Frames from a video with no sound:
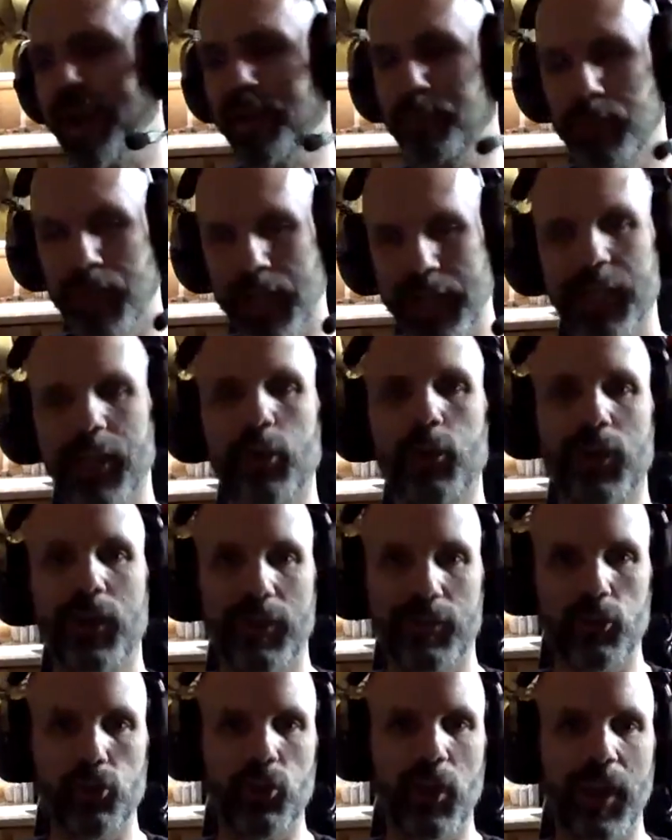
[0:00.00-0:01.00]
gonna go
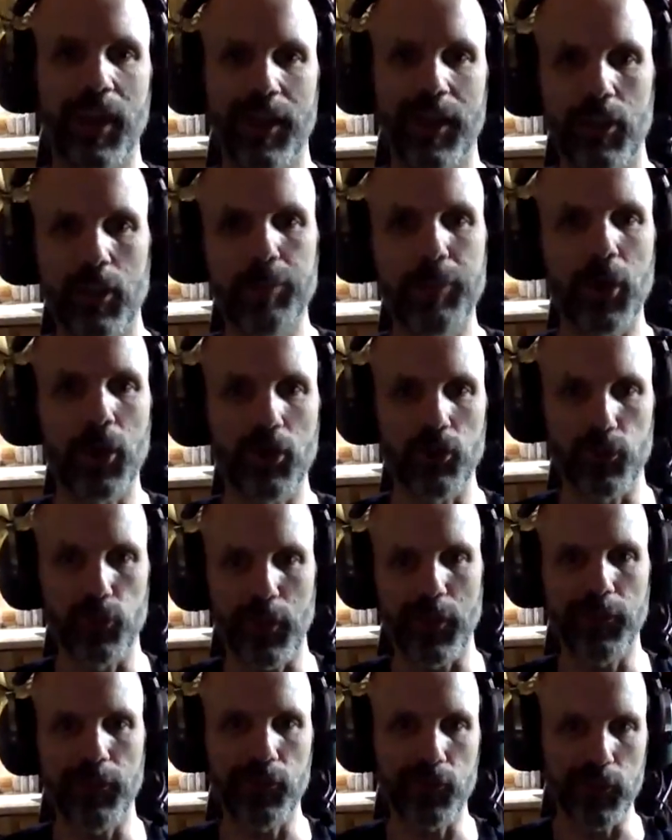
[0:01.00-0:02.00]
kick the dragon in the balls
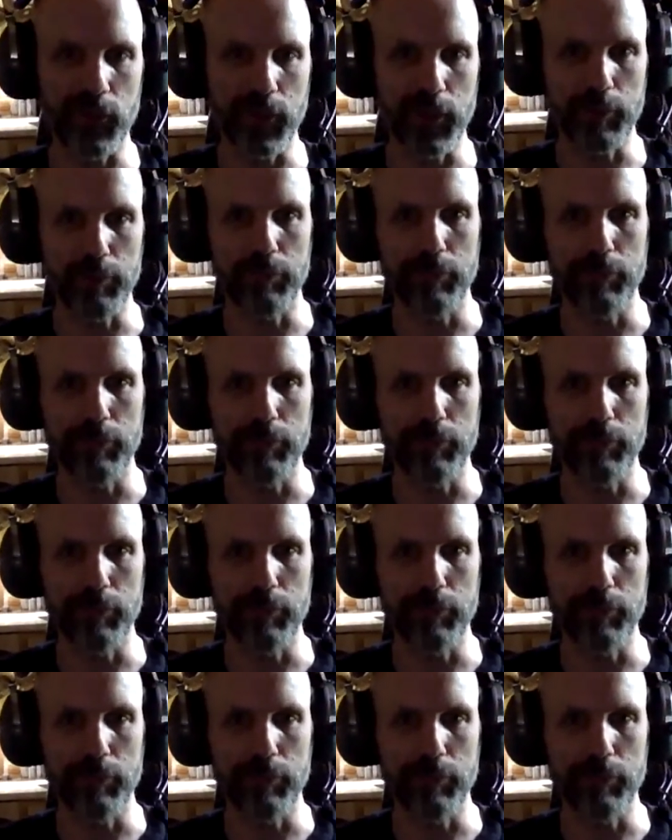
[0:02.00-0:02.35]
while it's asleep.